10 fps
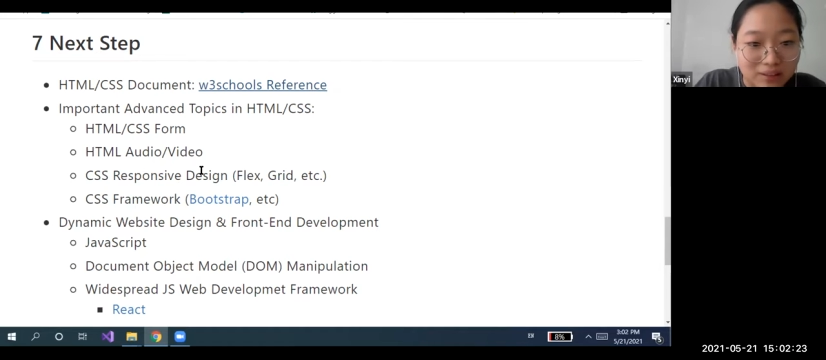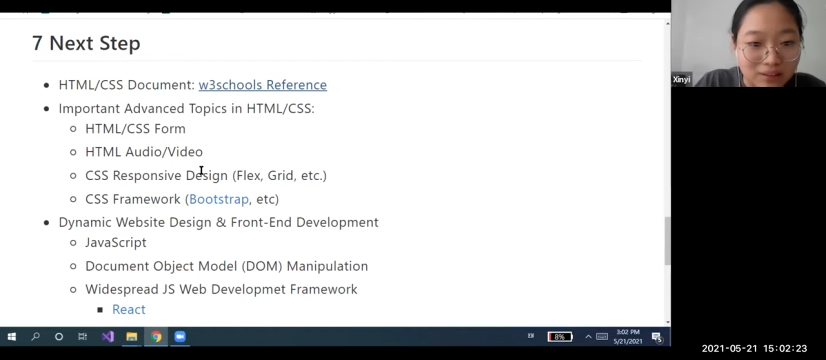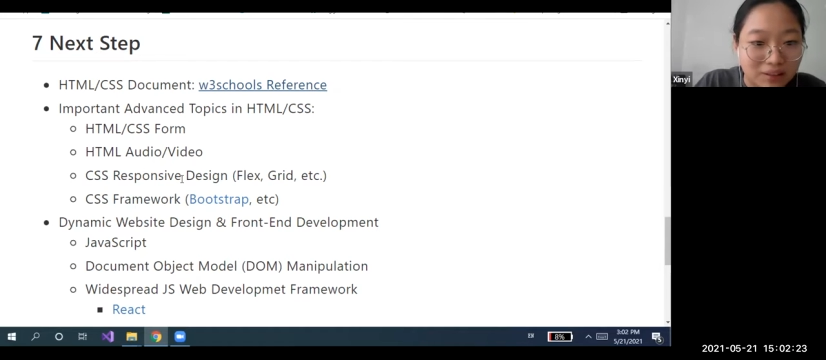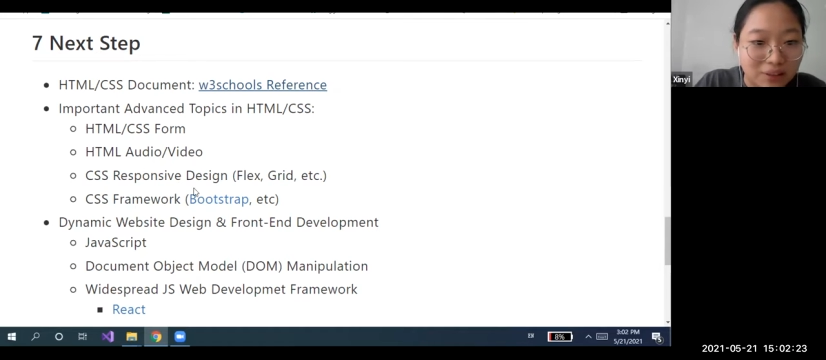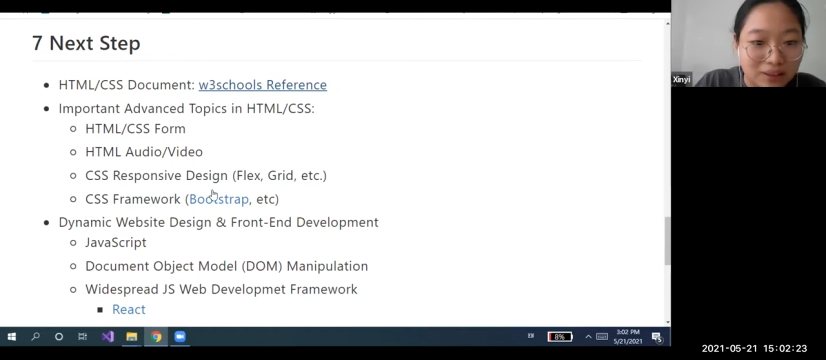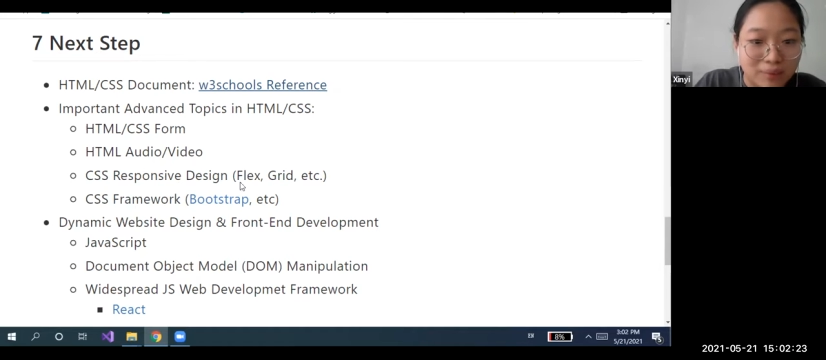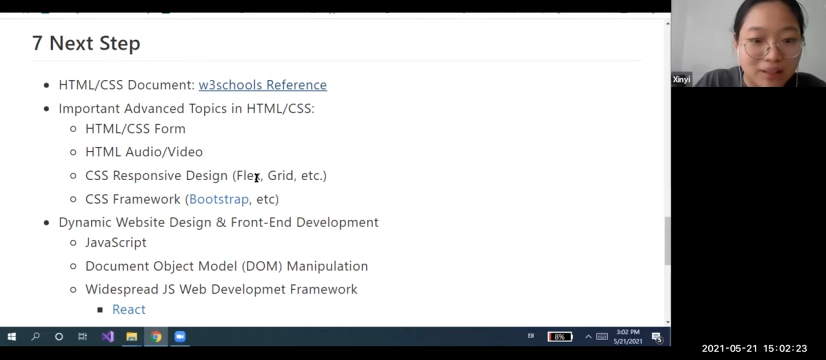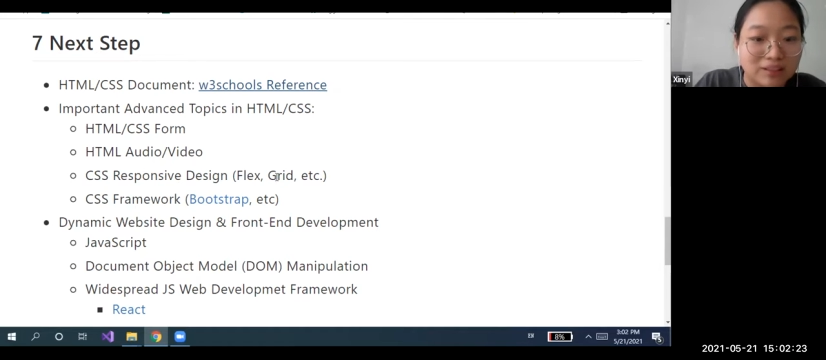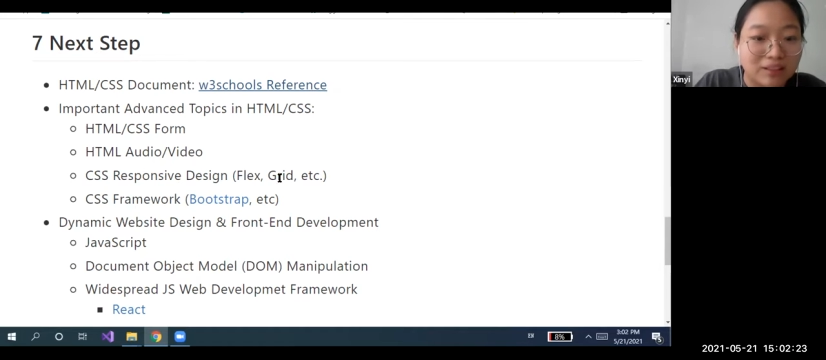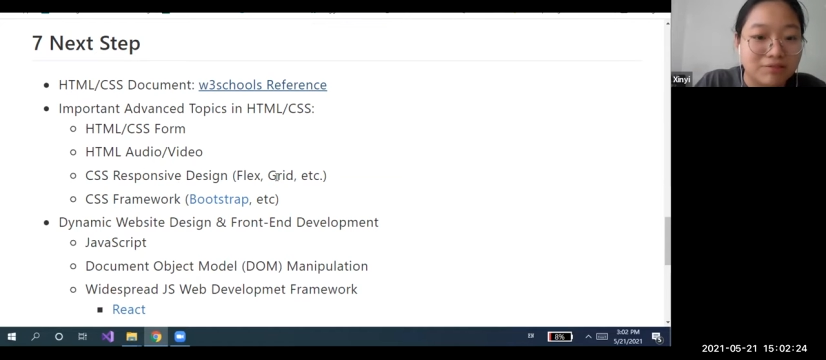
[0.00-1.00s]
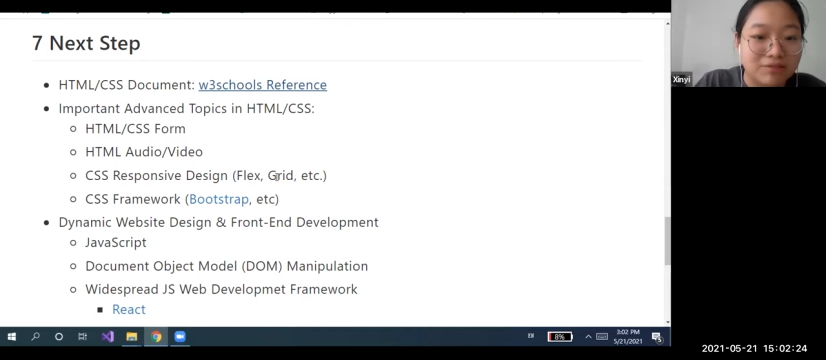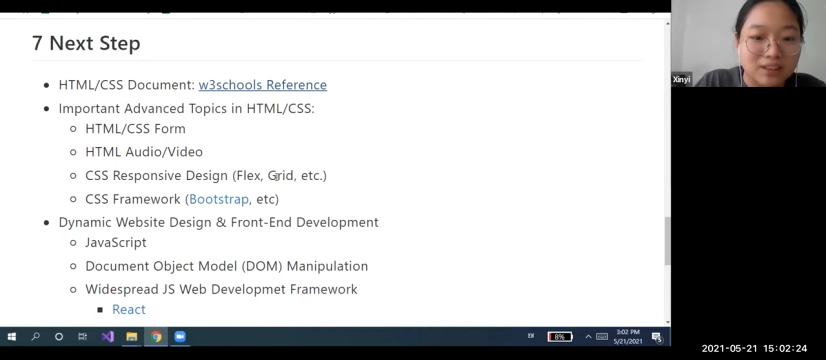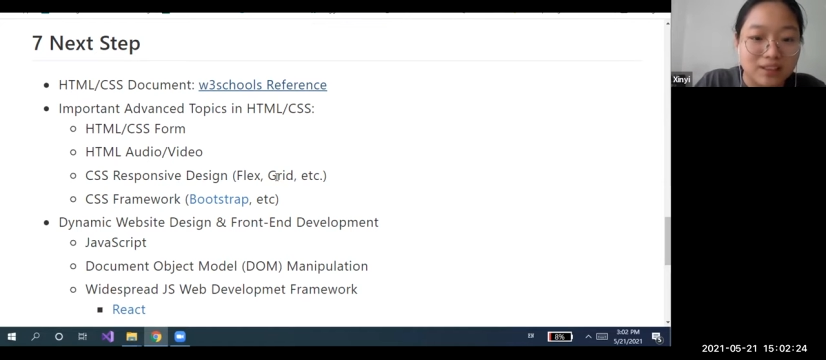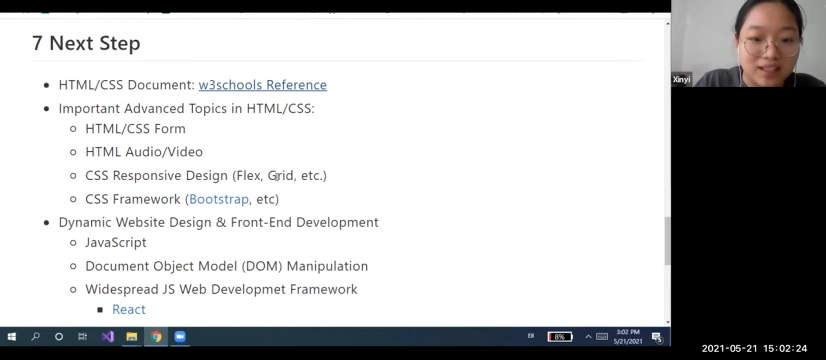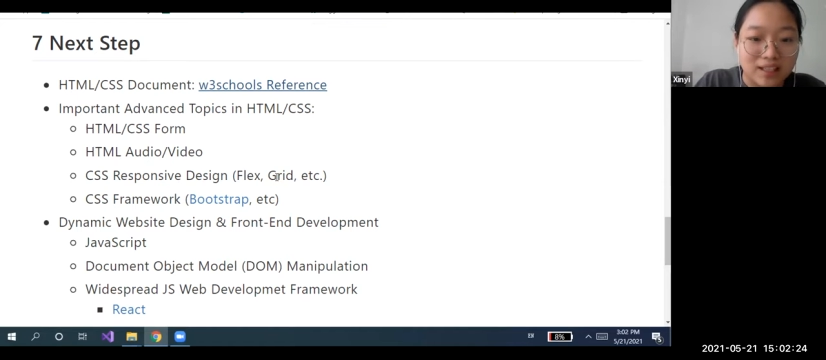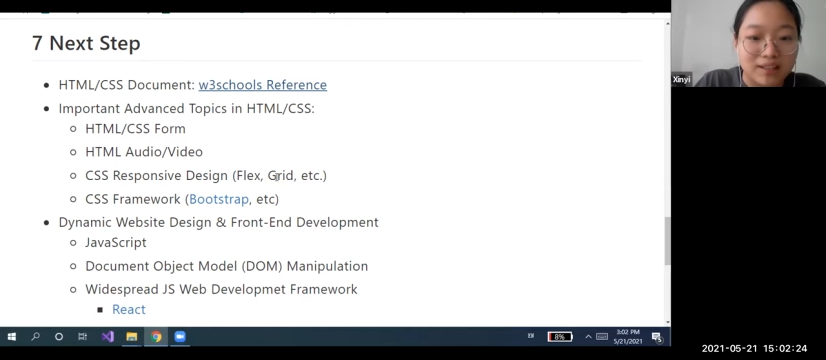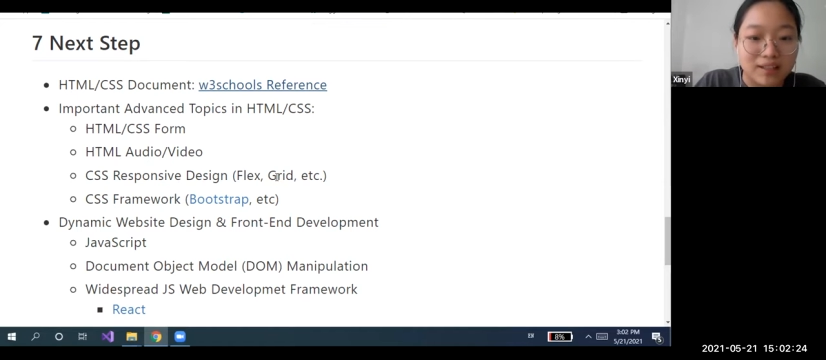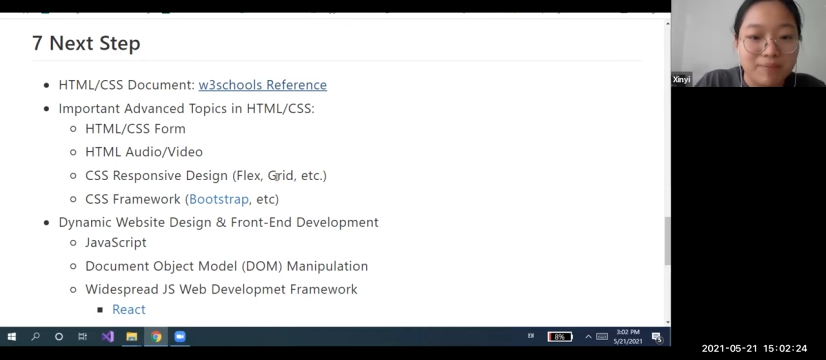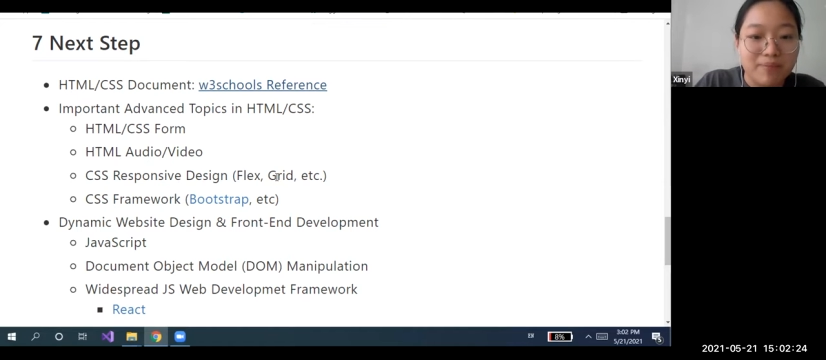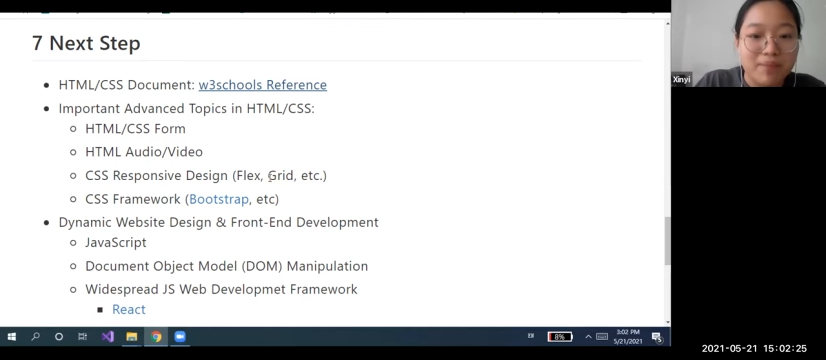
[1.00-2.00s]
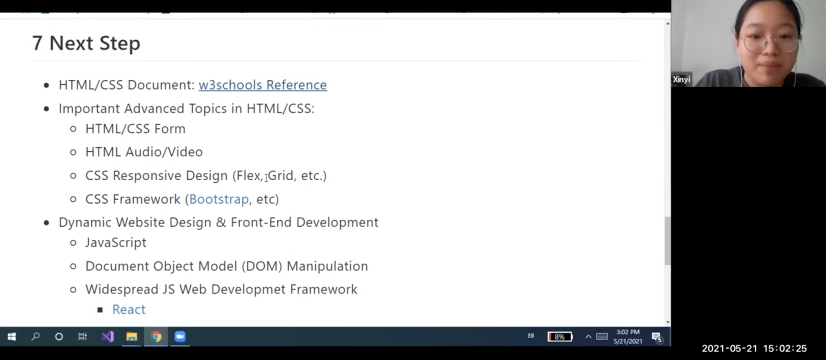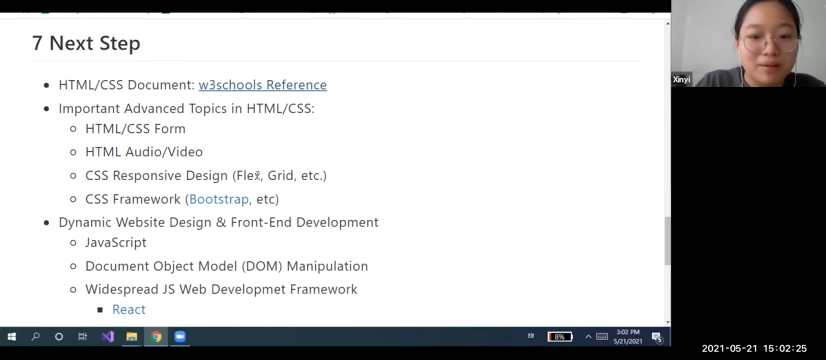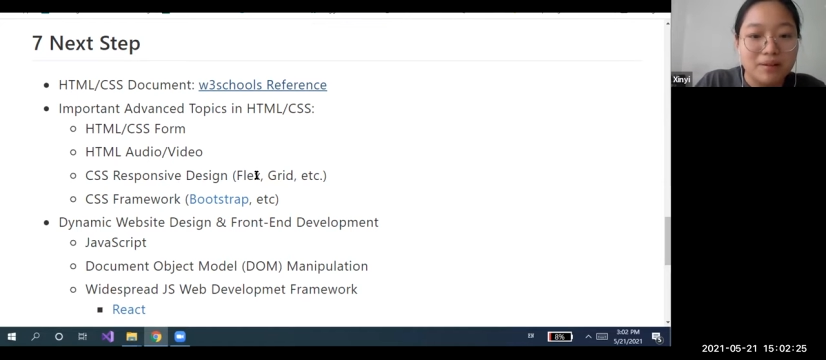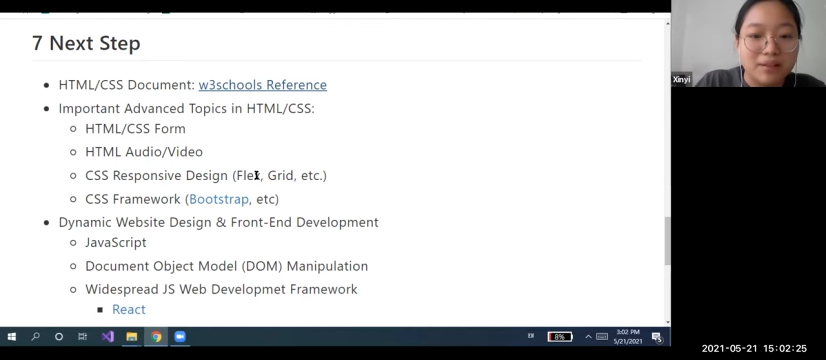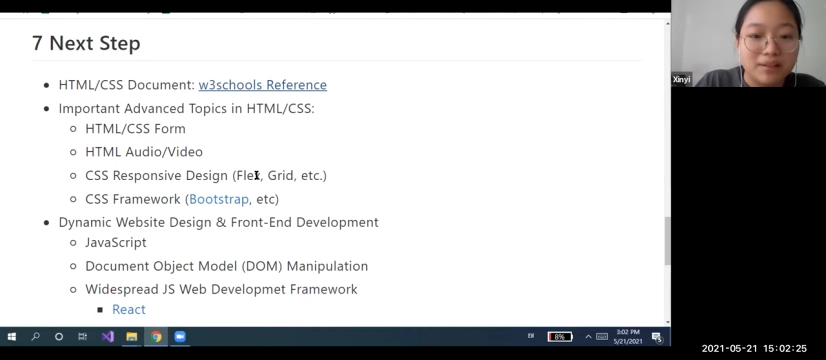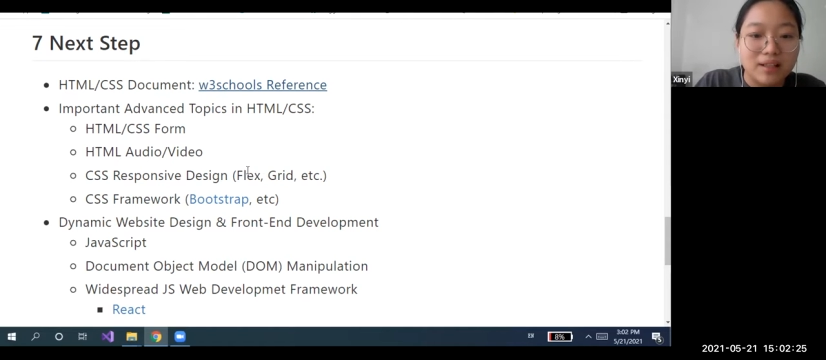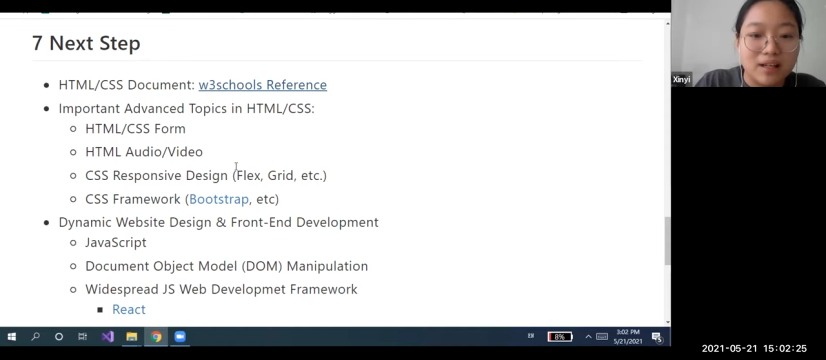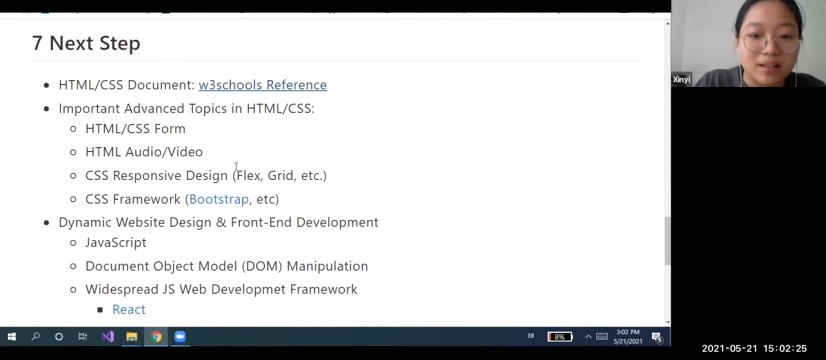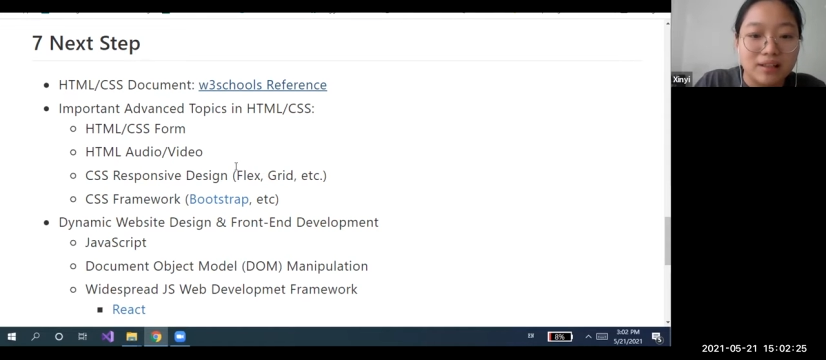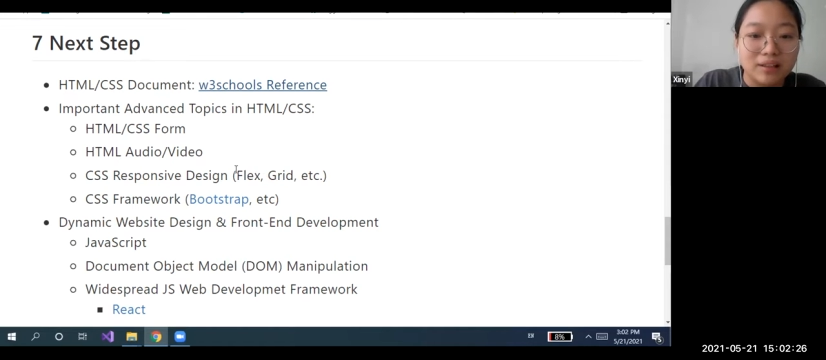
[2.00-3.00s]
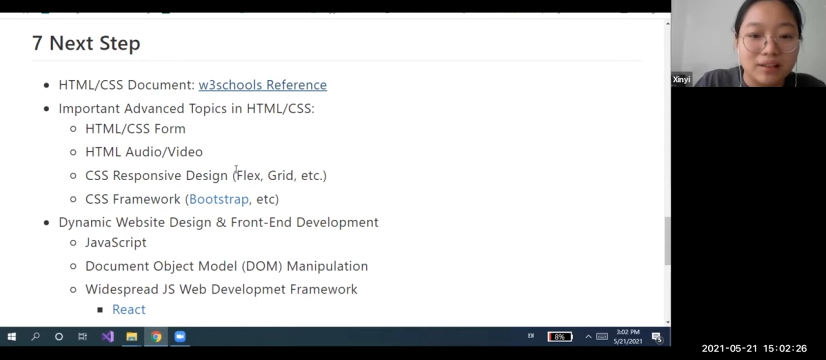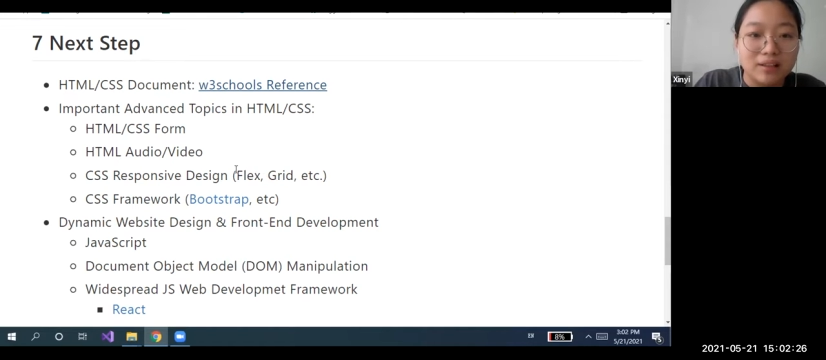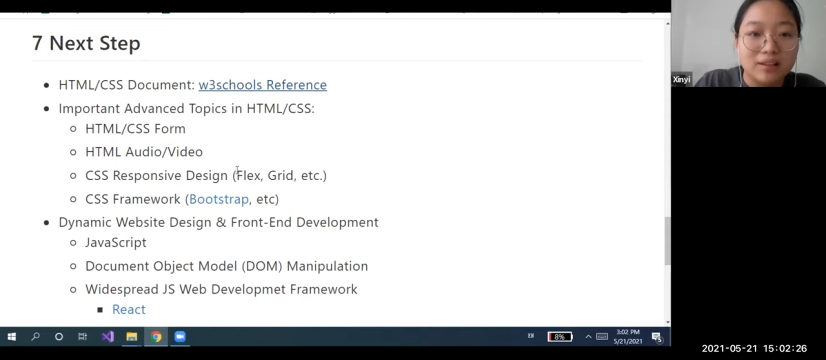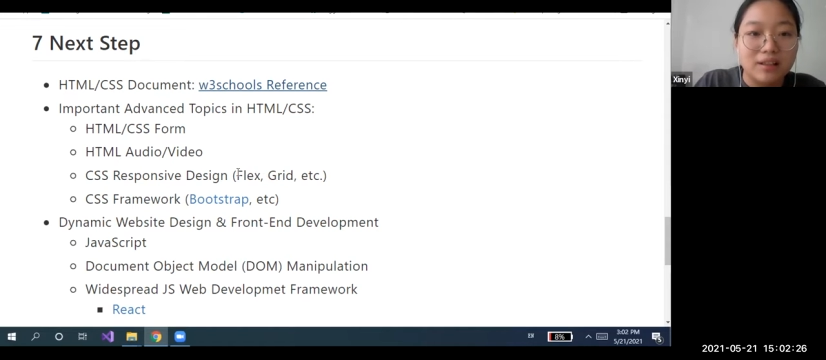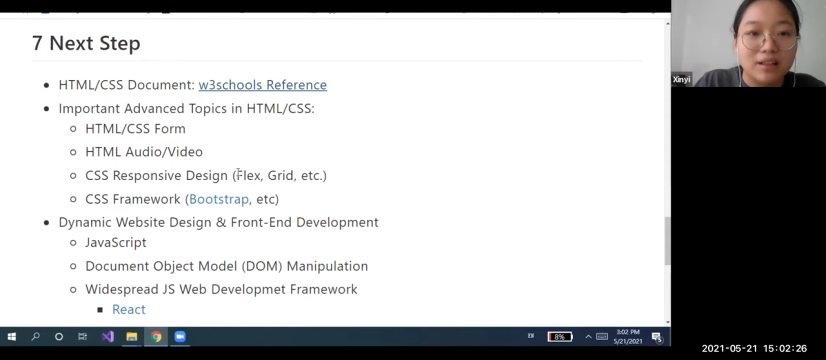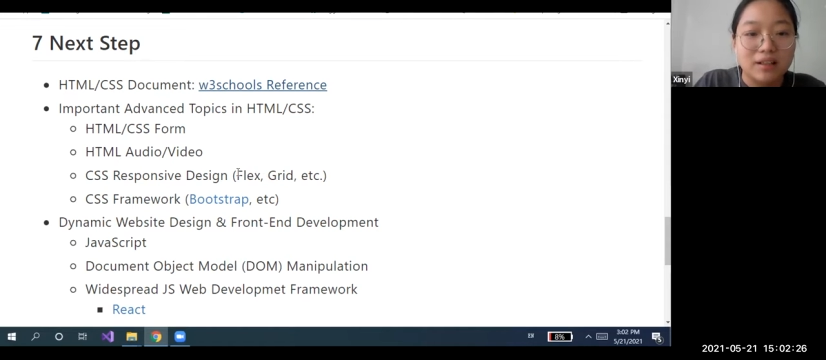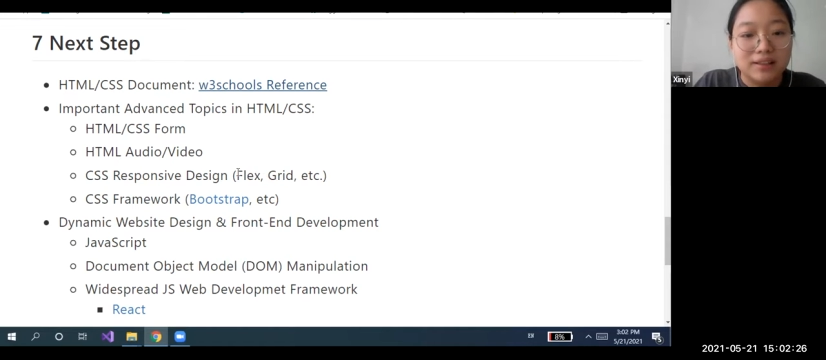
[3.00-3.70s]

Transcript: responsive design. Yeah,